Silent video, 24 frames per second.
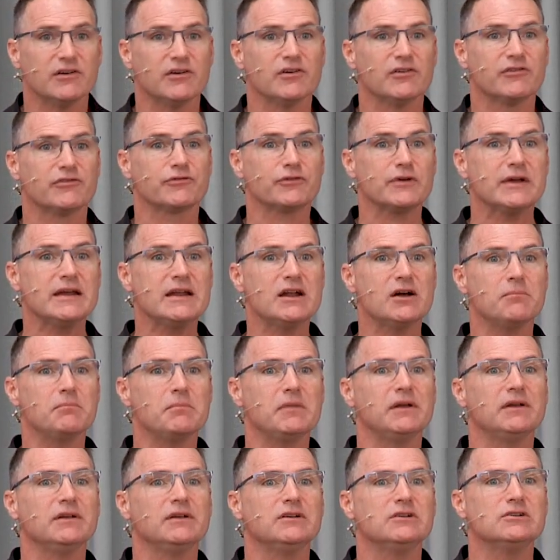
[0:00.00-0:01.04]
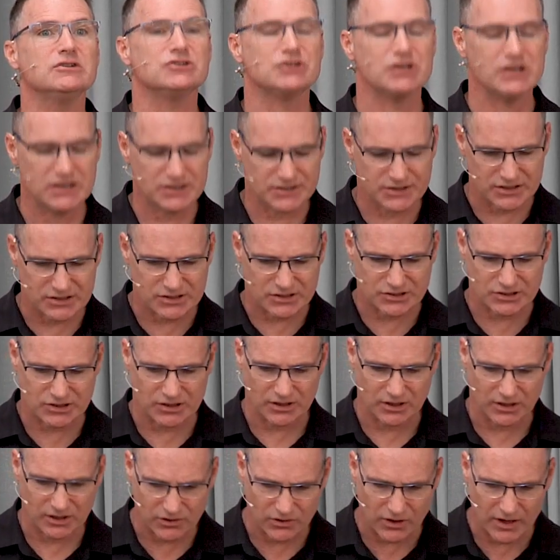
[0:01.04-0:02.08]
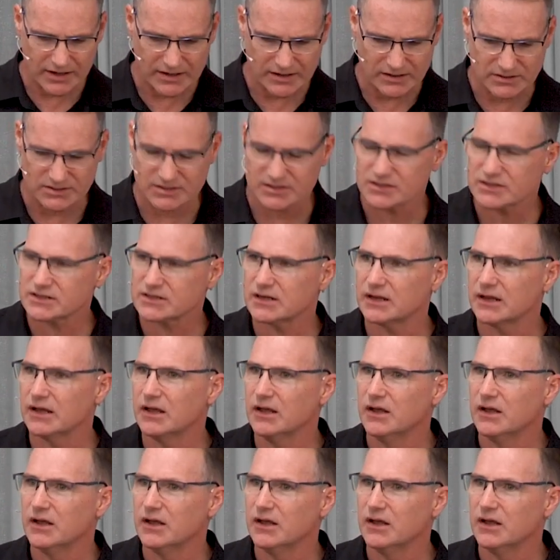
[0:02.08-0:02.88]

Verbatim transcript: freedom in Jesus Christ.